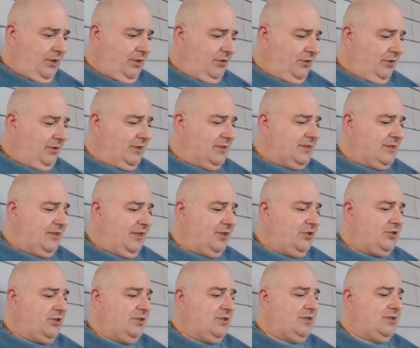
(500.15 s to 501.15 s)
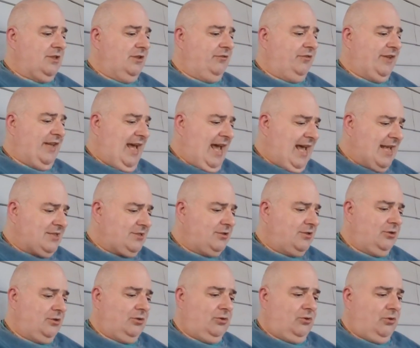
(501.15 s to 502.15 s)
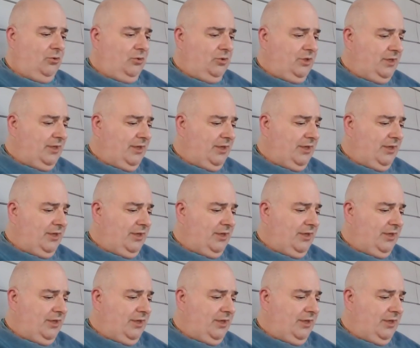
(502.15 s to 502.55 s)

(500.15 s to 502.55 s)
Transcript: The distinctions of caste, guna,